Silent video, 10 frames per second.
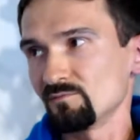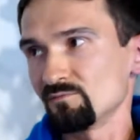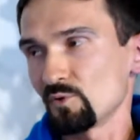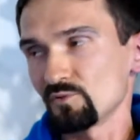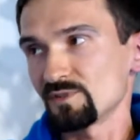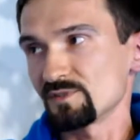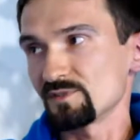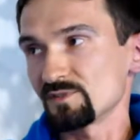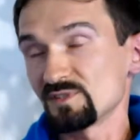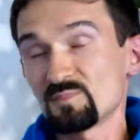
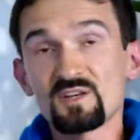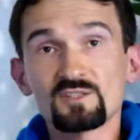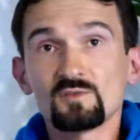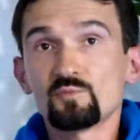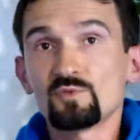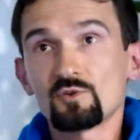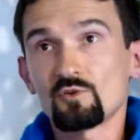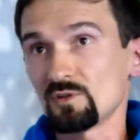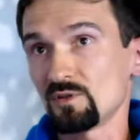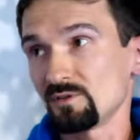processes, especially with the
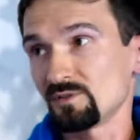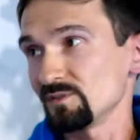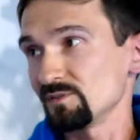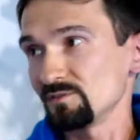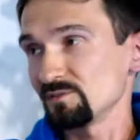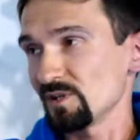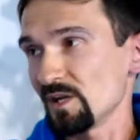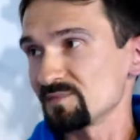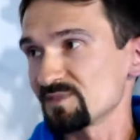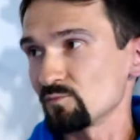Corona
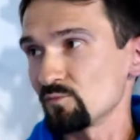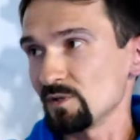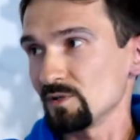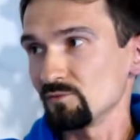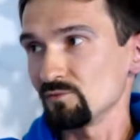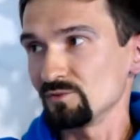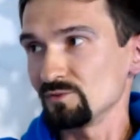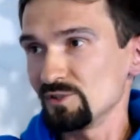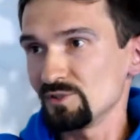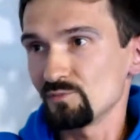times, where you
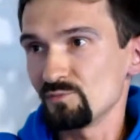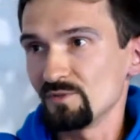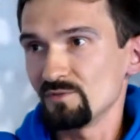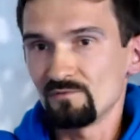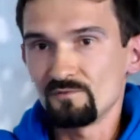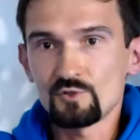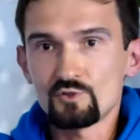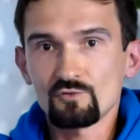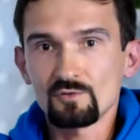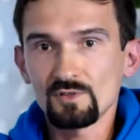need to be
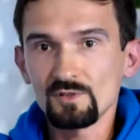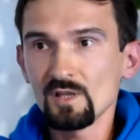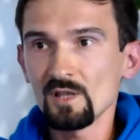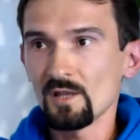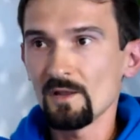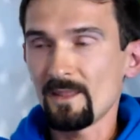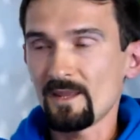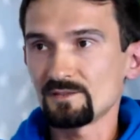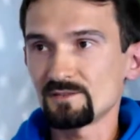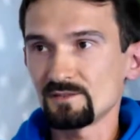virtually
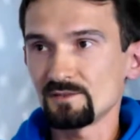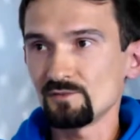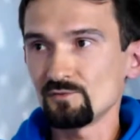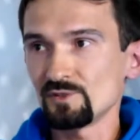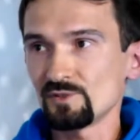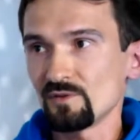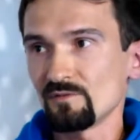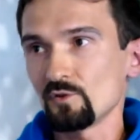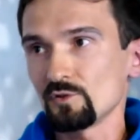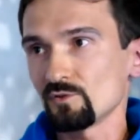and you need to
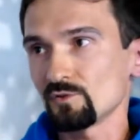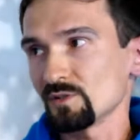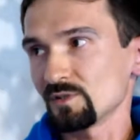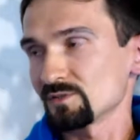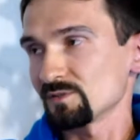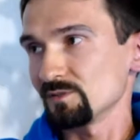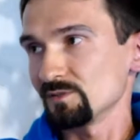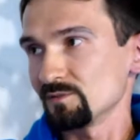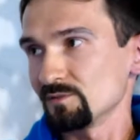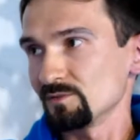avoid contact
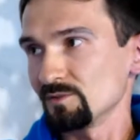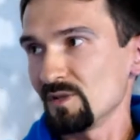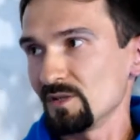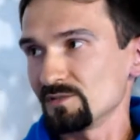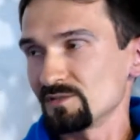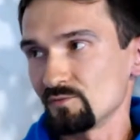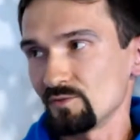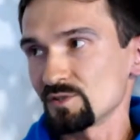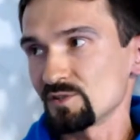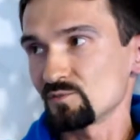in many
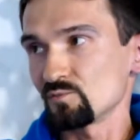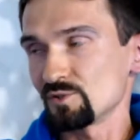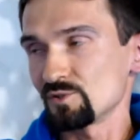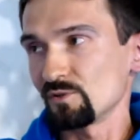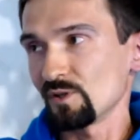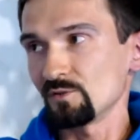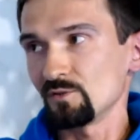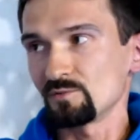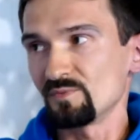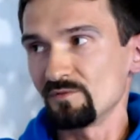situations which you had
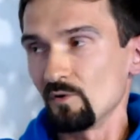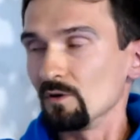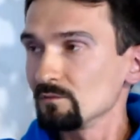not before.